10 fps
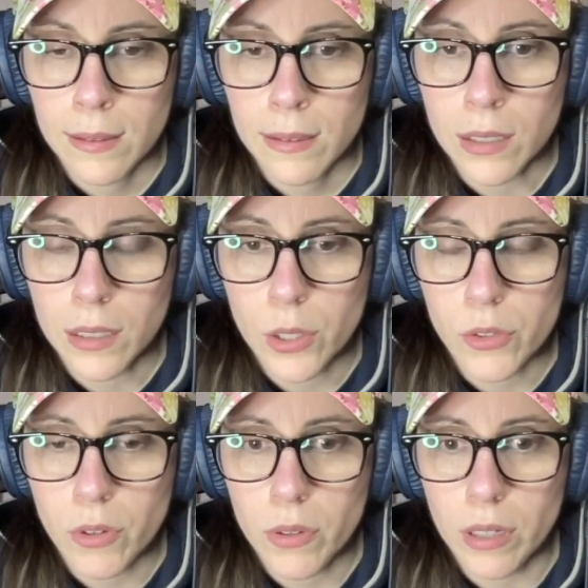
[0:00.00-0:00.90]
Carlos
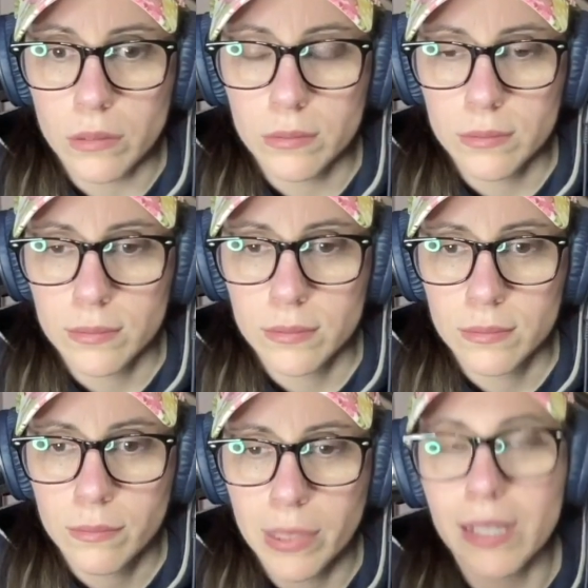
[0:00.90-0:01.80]
Rodon
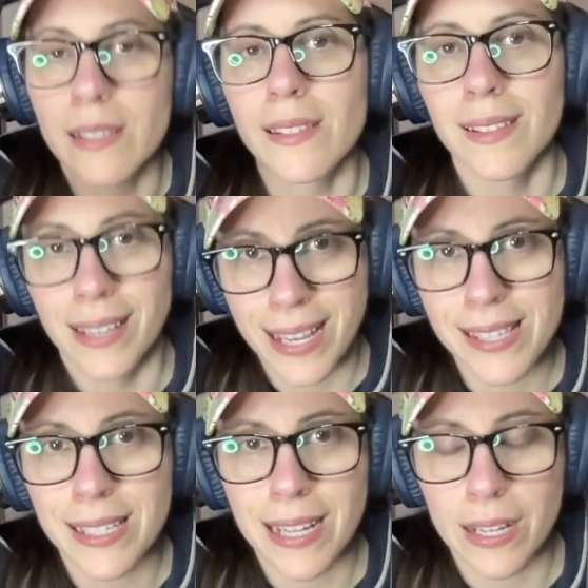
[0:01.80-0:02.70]
because
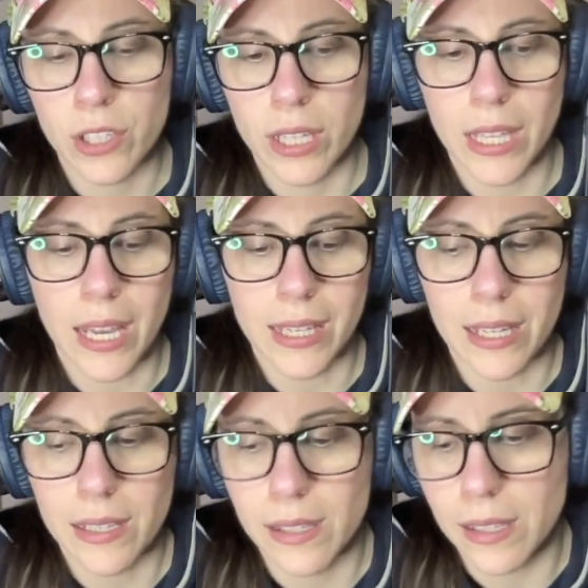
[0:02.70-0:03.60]
he's attached to the Yankees.